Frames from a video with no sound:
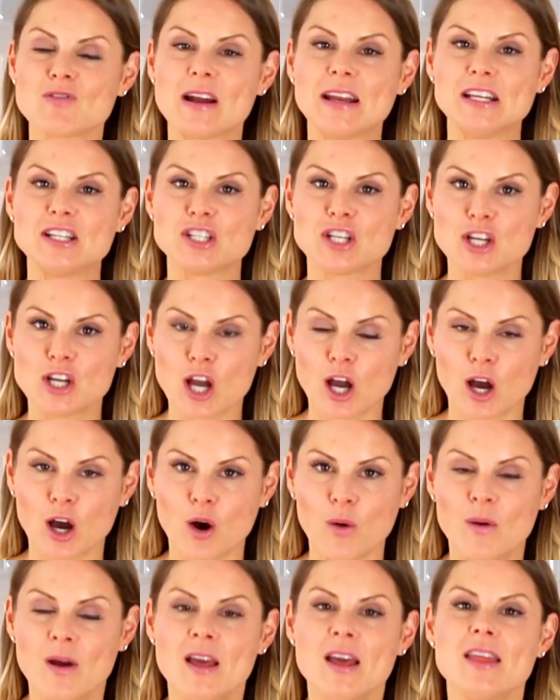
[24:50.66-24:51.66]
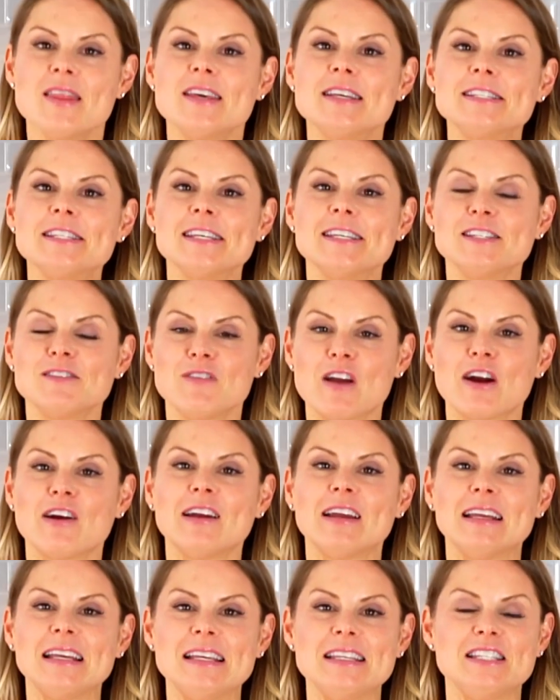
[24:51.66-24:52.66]
ready to go, this is
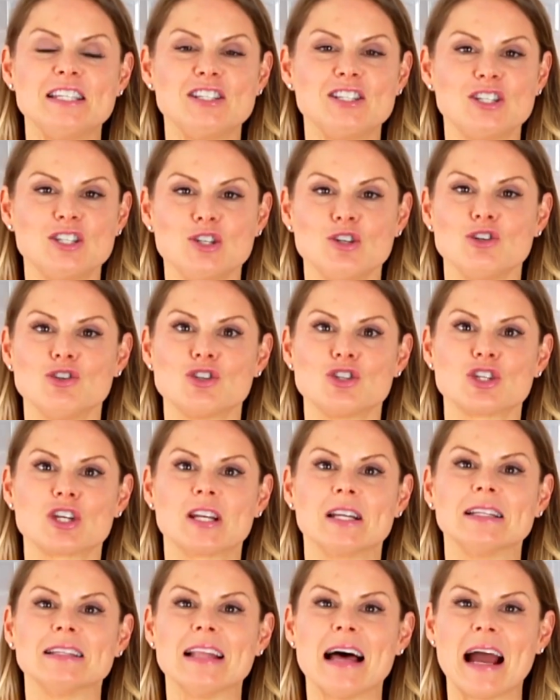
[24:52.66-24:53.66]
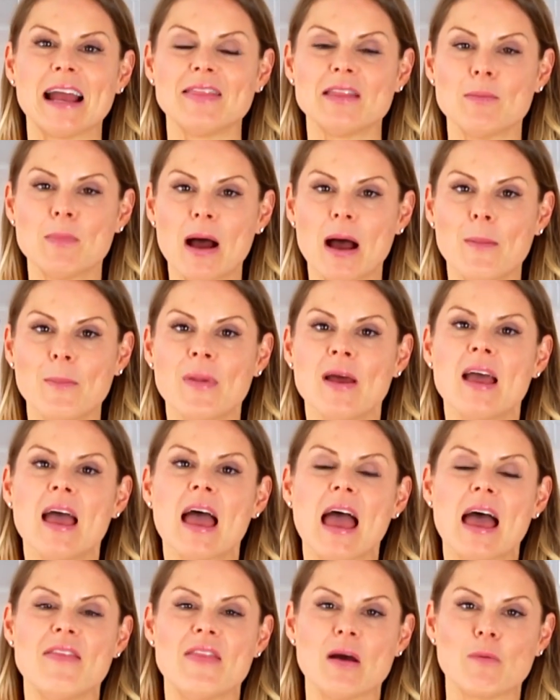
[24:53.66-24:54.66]
very easy to do. You're just gonna line them up
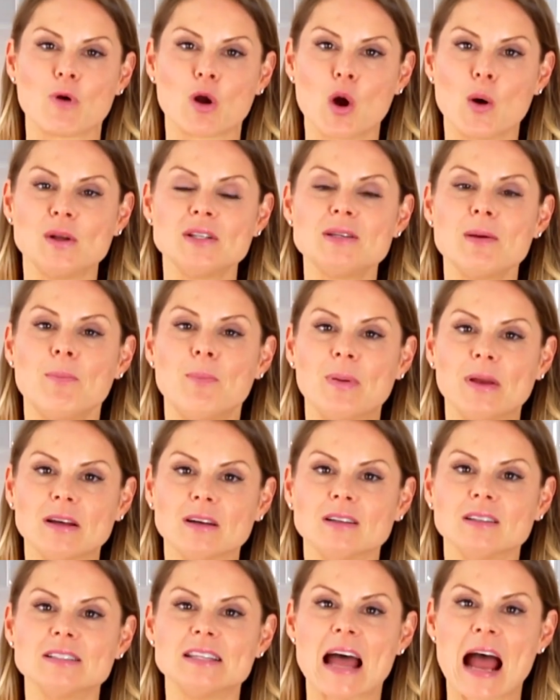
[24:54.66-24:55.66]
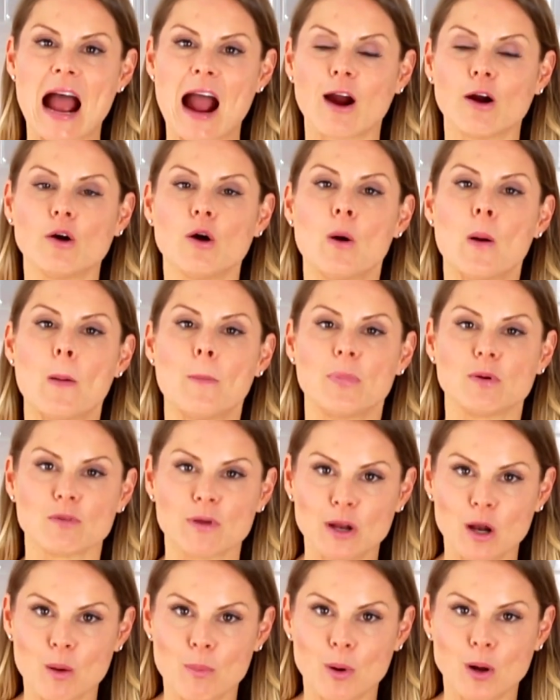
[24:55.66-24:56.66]
and then we're going to build our burrito